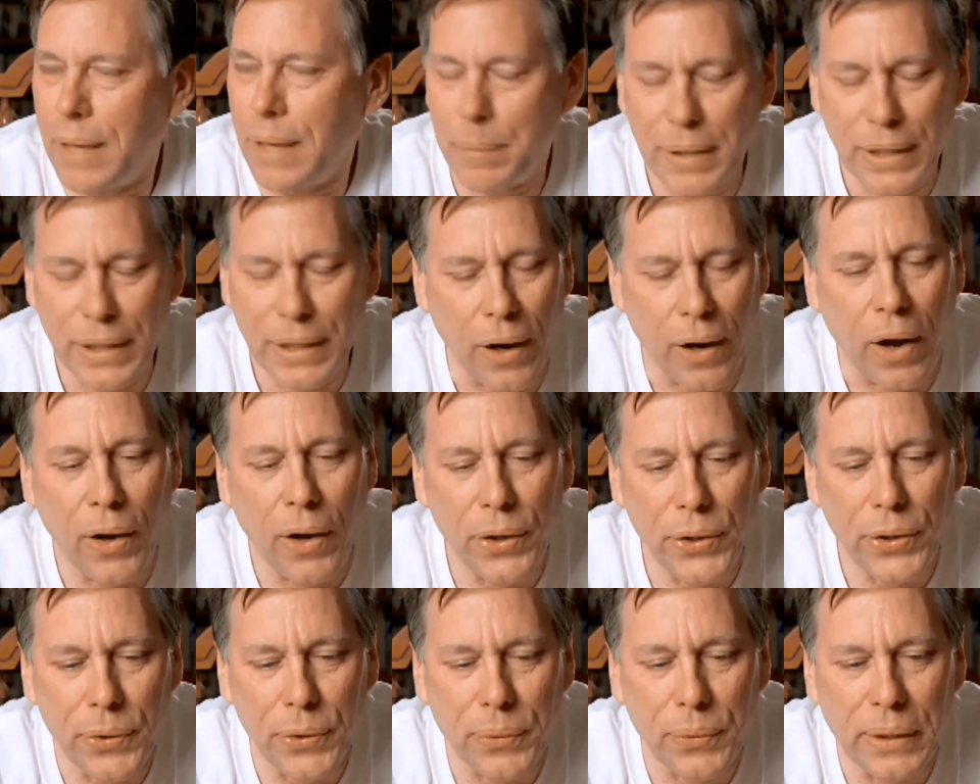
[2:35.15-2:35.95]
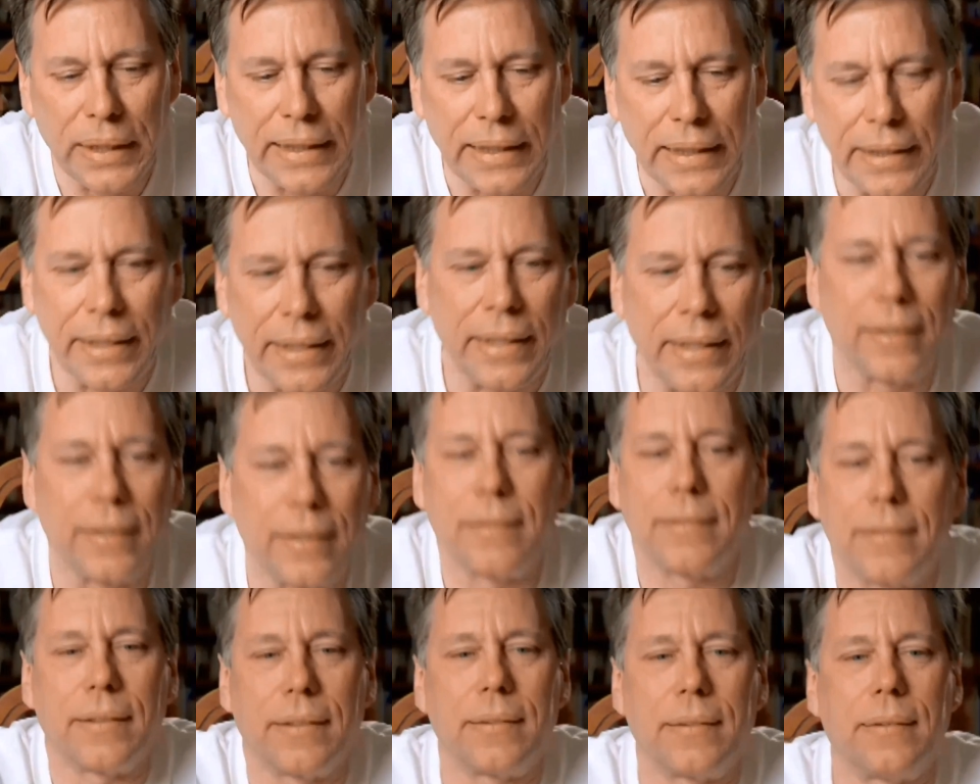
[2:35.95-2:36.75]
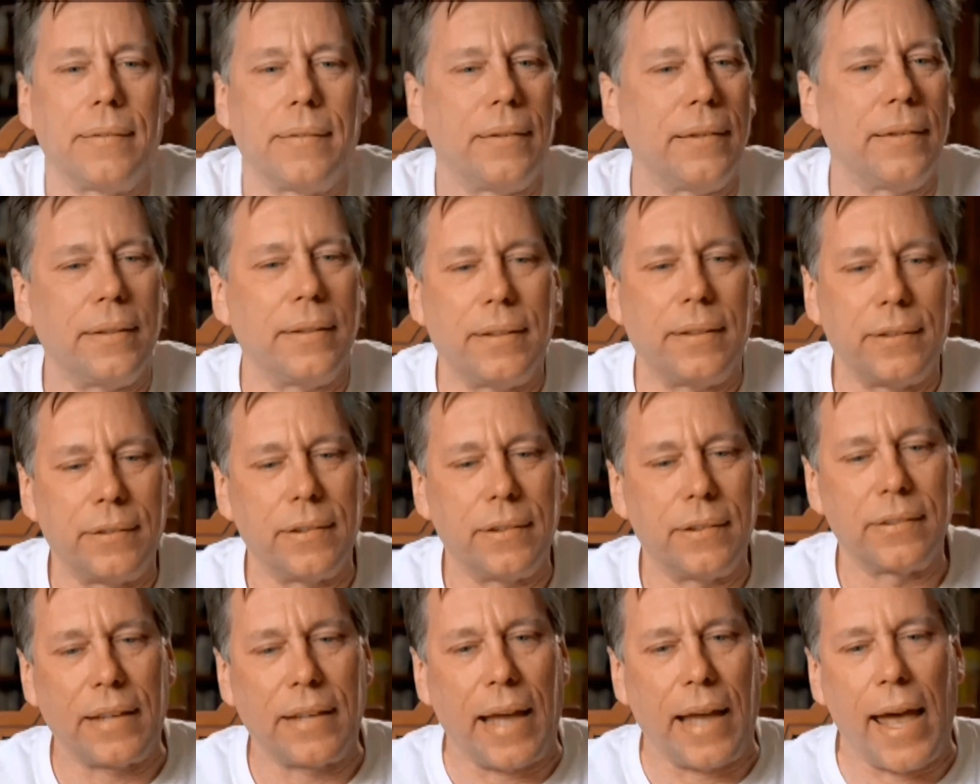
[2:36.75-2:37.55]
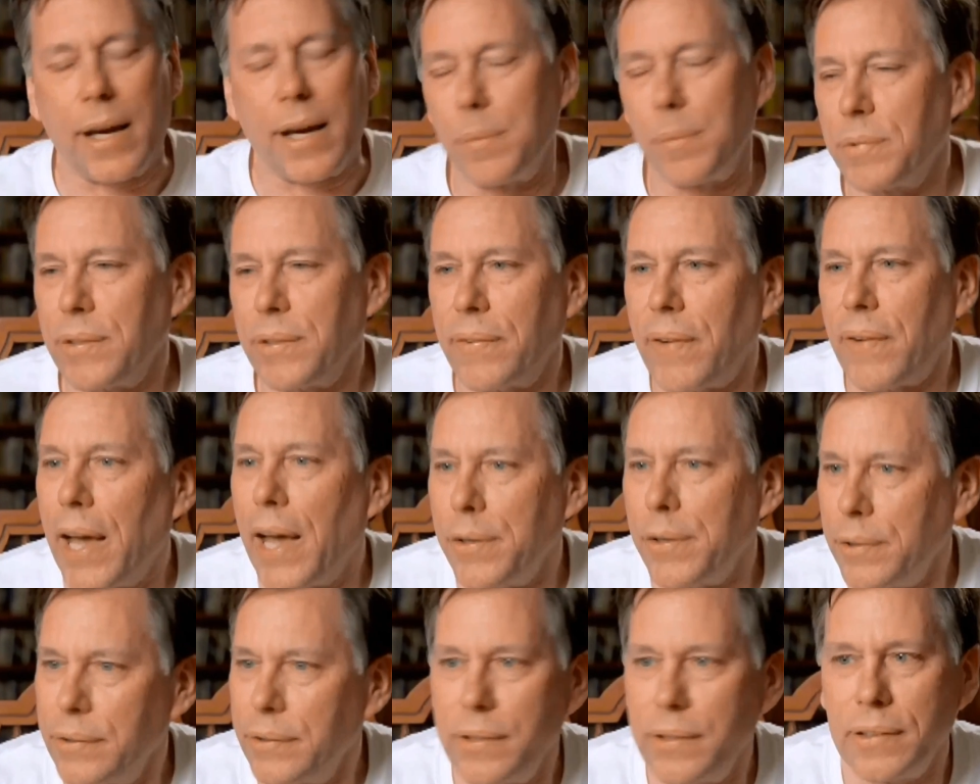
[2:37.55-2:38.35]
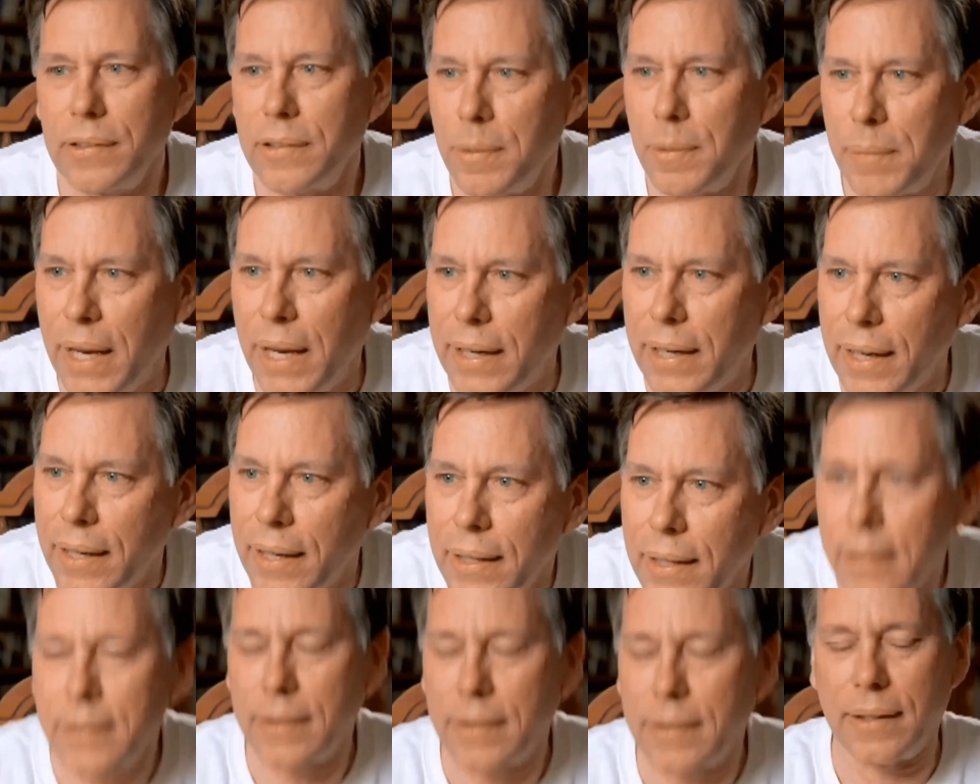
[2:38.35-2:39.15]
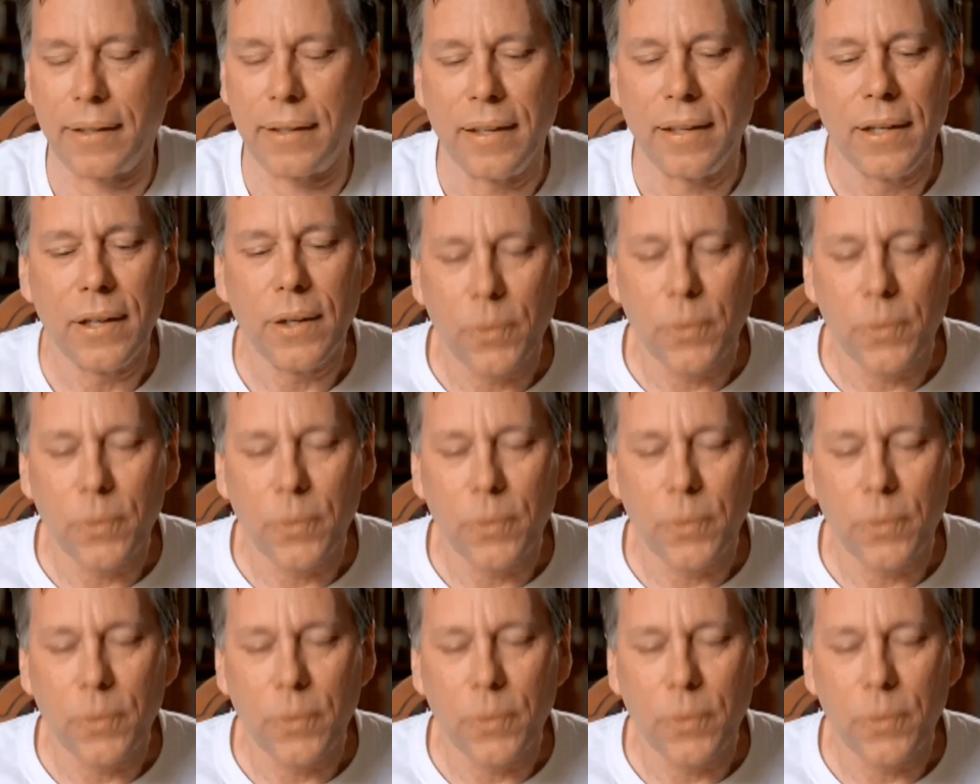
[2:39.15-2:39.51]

I mean, all you really need is just atoms of hydrogen to make anything.